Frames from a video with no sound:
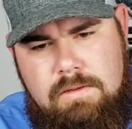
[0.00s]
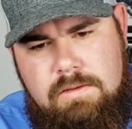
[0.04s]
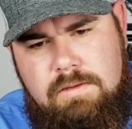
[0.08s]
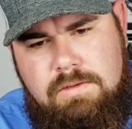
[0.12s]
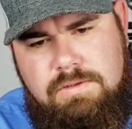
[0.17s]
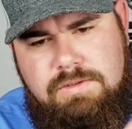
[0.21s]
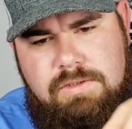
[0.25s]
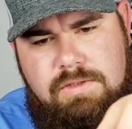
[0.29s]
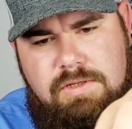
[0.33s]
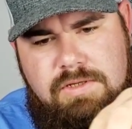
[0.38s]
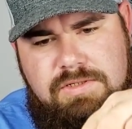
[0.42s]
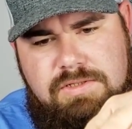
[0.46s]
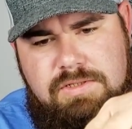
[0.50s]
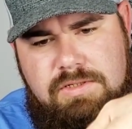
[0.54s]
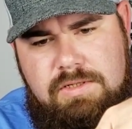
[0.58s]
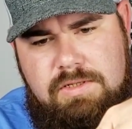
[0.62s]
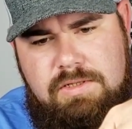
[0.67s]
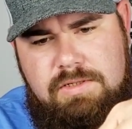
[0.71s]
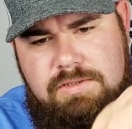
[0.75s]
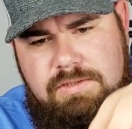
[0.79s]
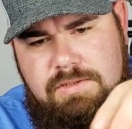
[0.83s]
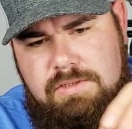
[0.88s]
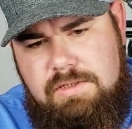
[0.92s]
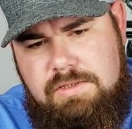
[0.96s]
So this
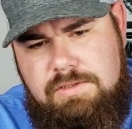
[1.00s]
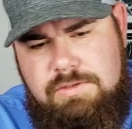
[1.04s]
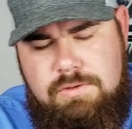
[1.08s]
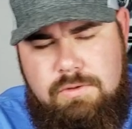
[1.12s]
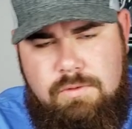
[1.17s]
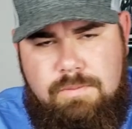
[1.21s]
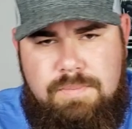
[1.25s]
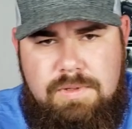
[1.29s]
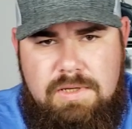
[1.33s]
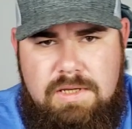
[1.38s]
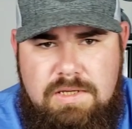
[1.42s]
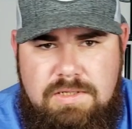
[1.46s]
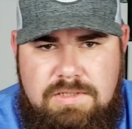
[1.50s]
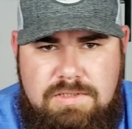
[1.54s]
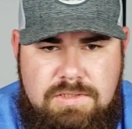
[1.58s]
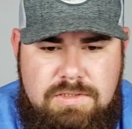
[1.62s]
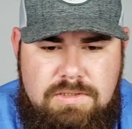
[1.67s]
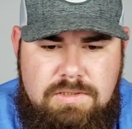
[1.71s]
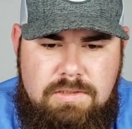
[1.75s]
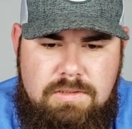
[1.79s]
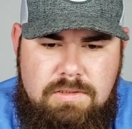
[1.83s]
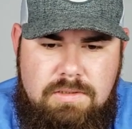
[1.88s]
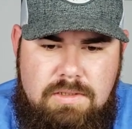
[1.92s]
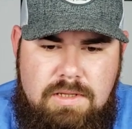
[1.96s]
is a
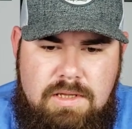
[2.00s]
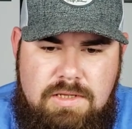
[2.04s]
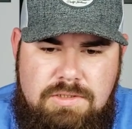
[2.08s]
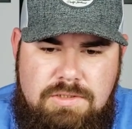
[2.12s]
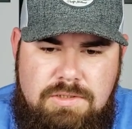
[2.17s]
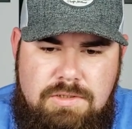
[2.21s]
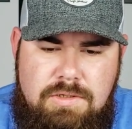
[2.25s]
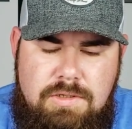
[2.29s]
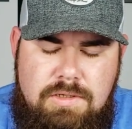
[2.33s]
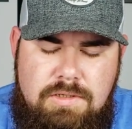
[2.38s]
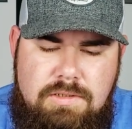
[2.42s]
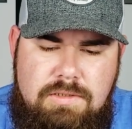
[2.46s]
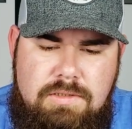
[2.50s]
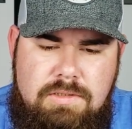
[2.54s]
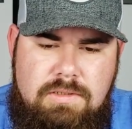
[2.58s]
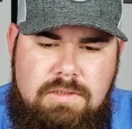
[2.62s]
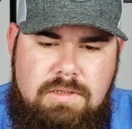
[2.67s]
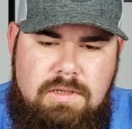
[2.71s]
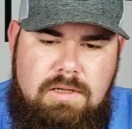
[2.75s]
two-piece lens hood.